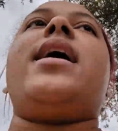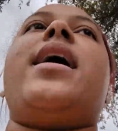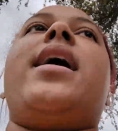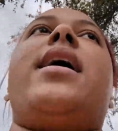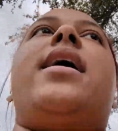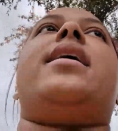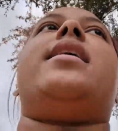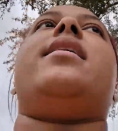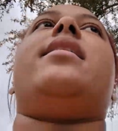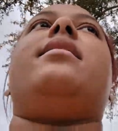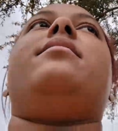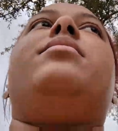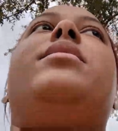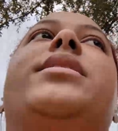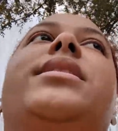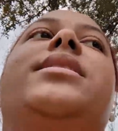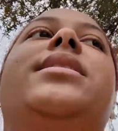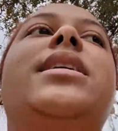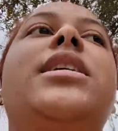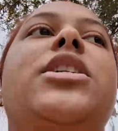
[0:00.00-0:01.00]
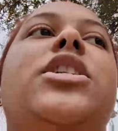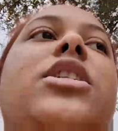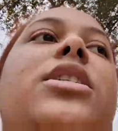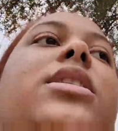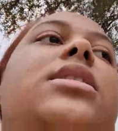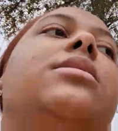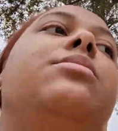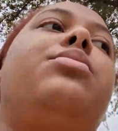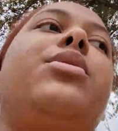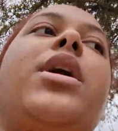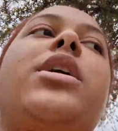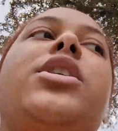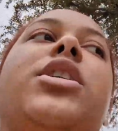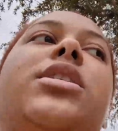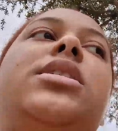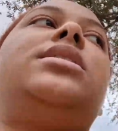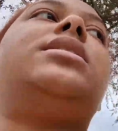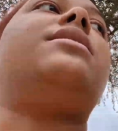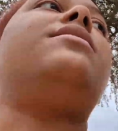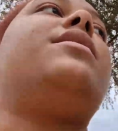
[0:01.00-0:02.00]
and presentations and
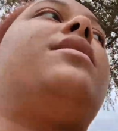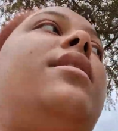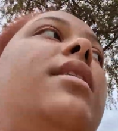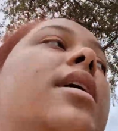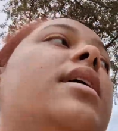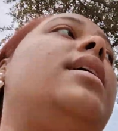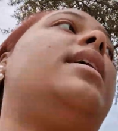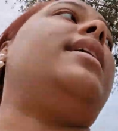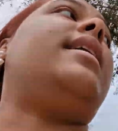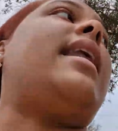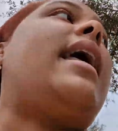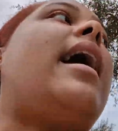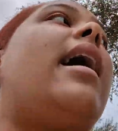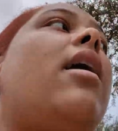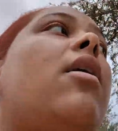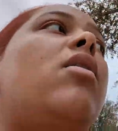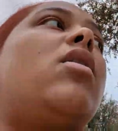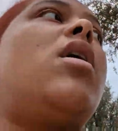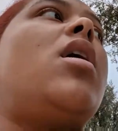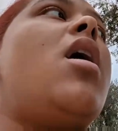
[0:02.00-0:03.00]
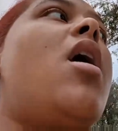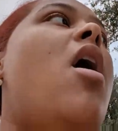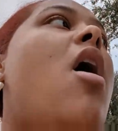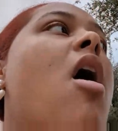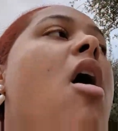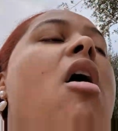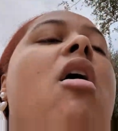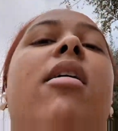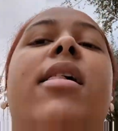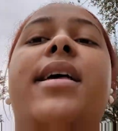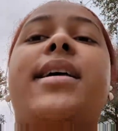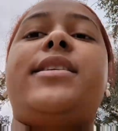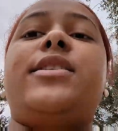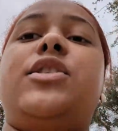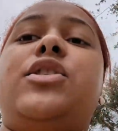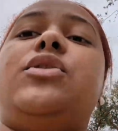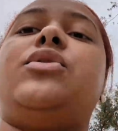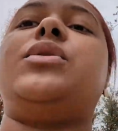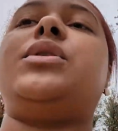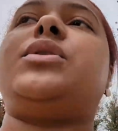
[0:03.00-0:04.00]
projects and everything. And now all I have to
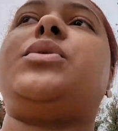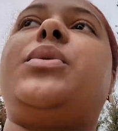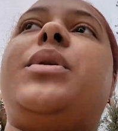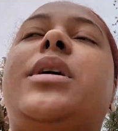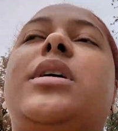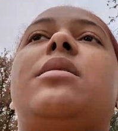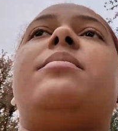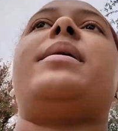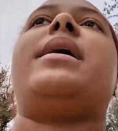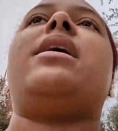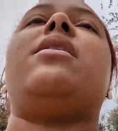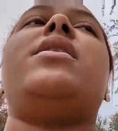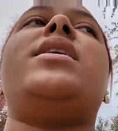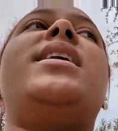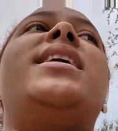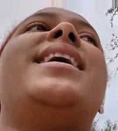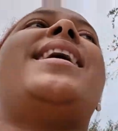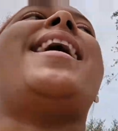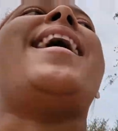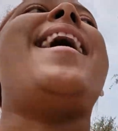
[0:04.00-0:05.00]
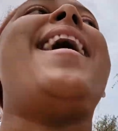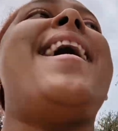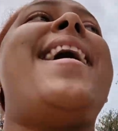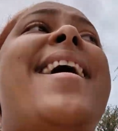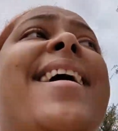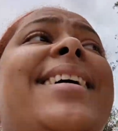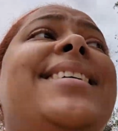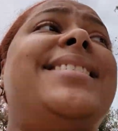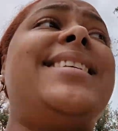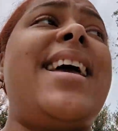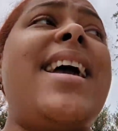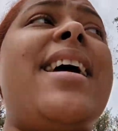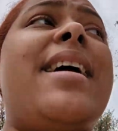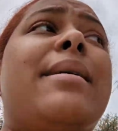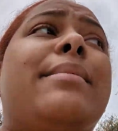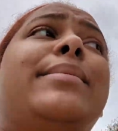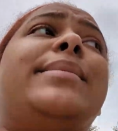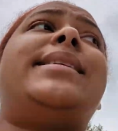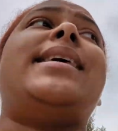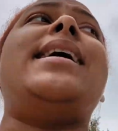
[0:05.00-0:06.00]
do is worry about
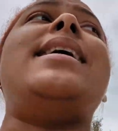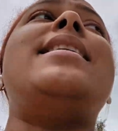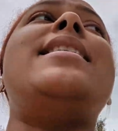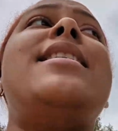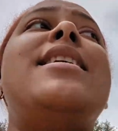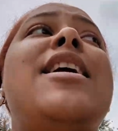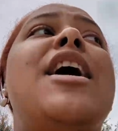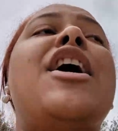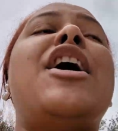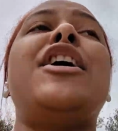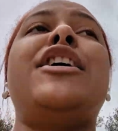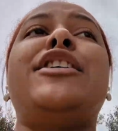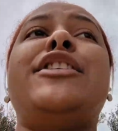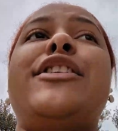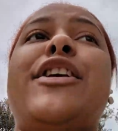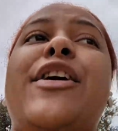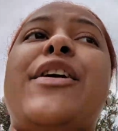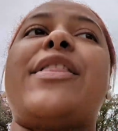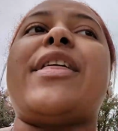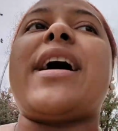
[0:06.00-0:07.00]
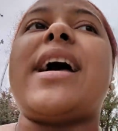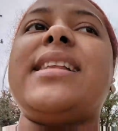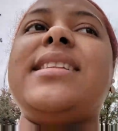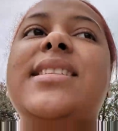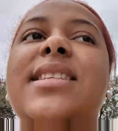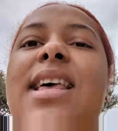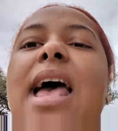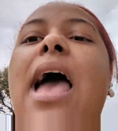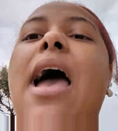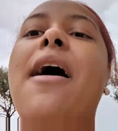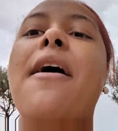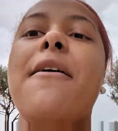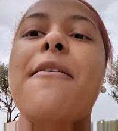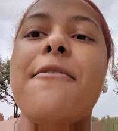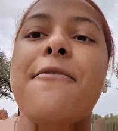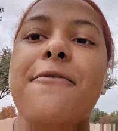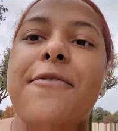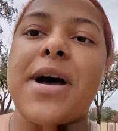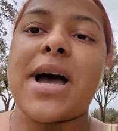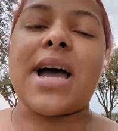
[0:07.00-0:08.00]
exams. So that's
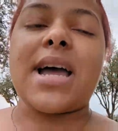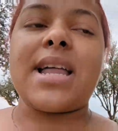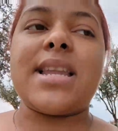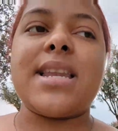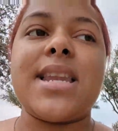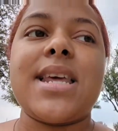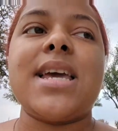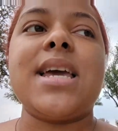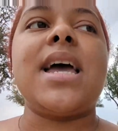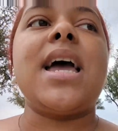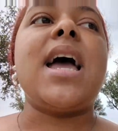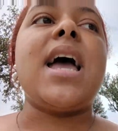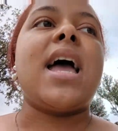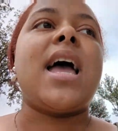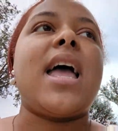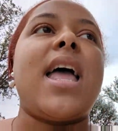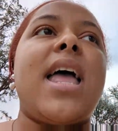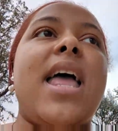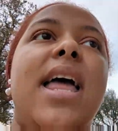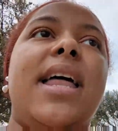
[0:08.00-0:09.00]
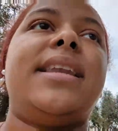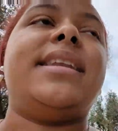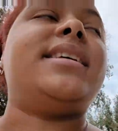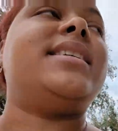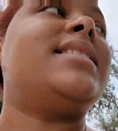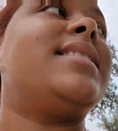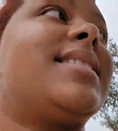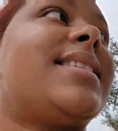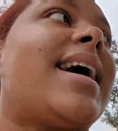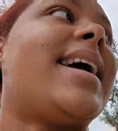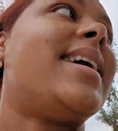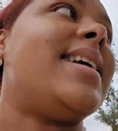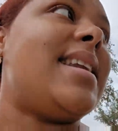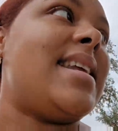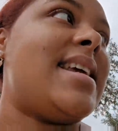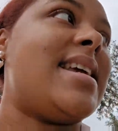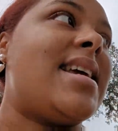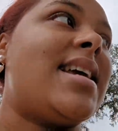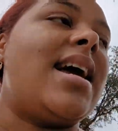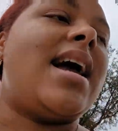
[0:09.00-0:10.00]
fun and
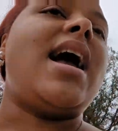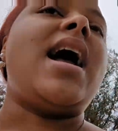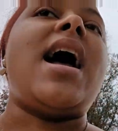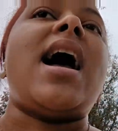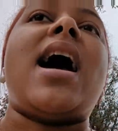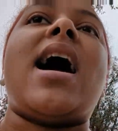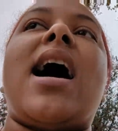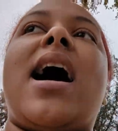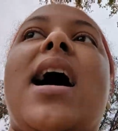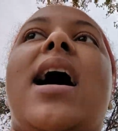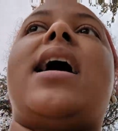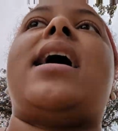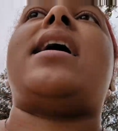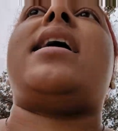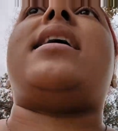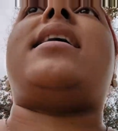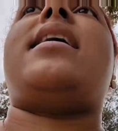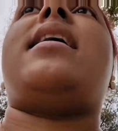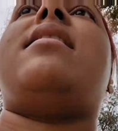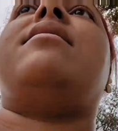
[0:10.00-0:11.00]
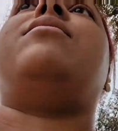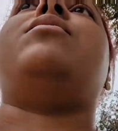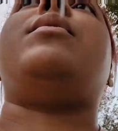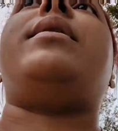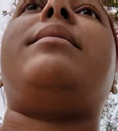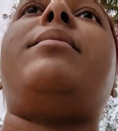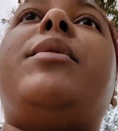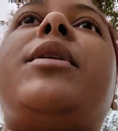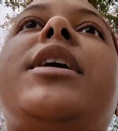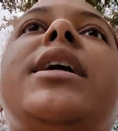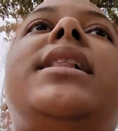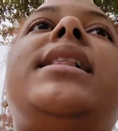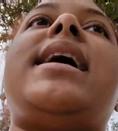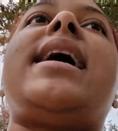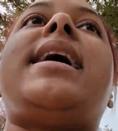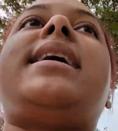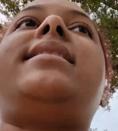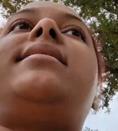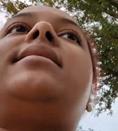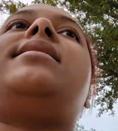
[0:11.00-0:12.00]
exciting. I have one more
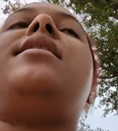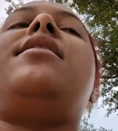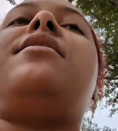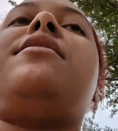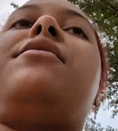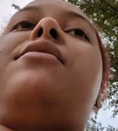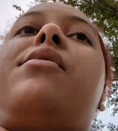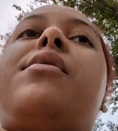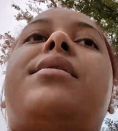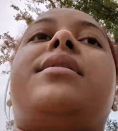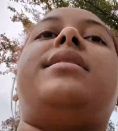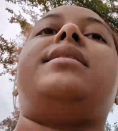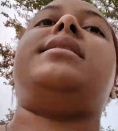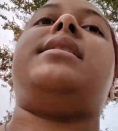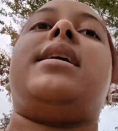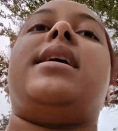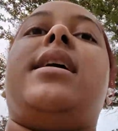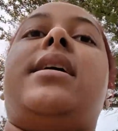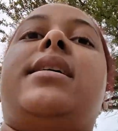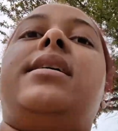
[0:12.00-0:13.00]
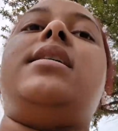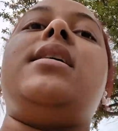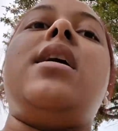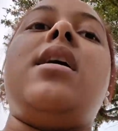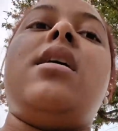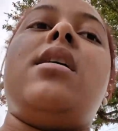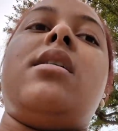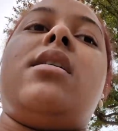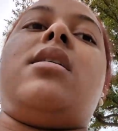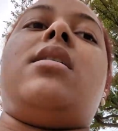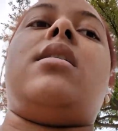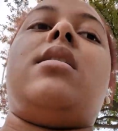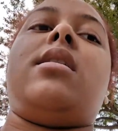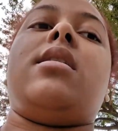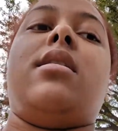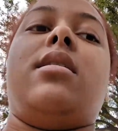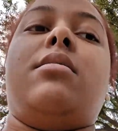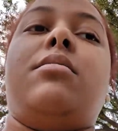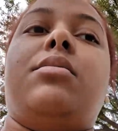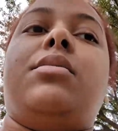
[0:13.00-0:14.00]
class for the day.
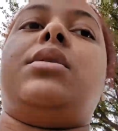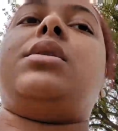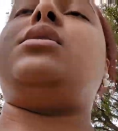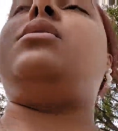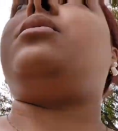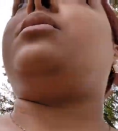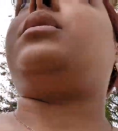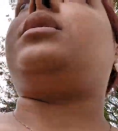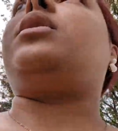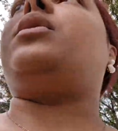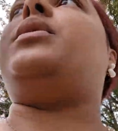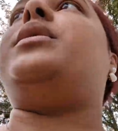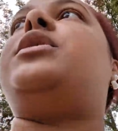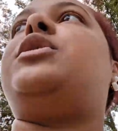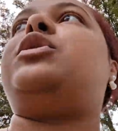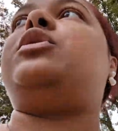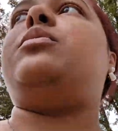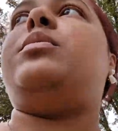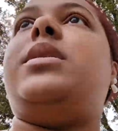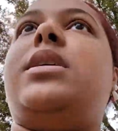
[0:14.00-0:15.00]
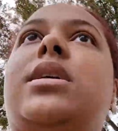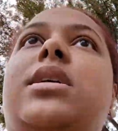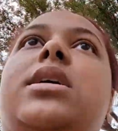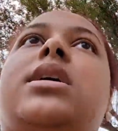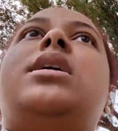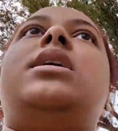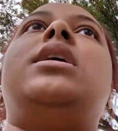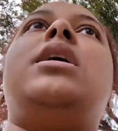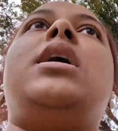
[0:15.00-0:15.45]
We're going to be